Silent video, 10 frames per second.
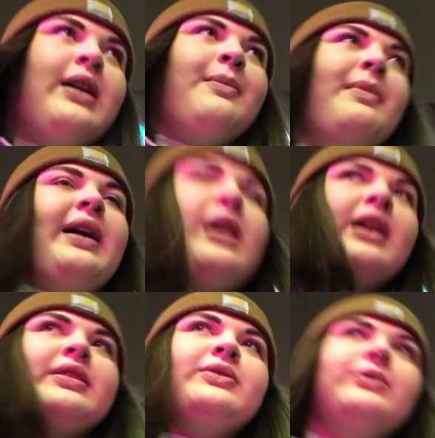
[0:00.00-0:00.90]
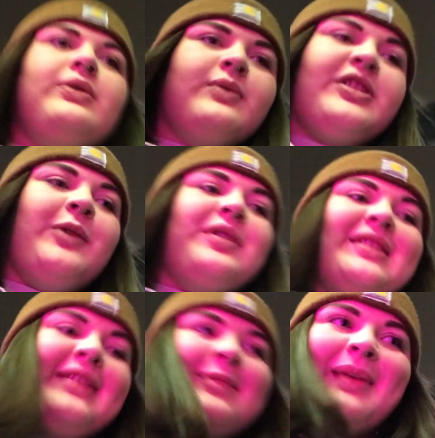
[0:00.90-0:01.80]
my hostel, which I wasn't
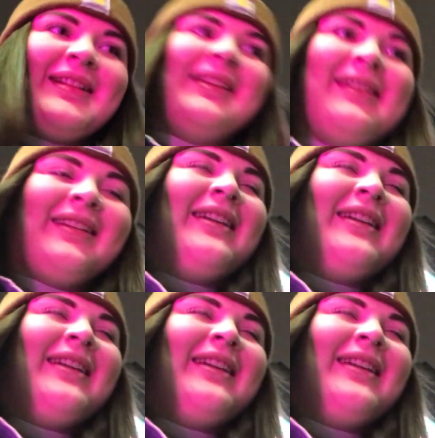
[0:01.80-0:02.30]
expecting.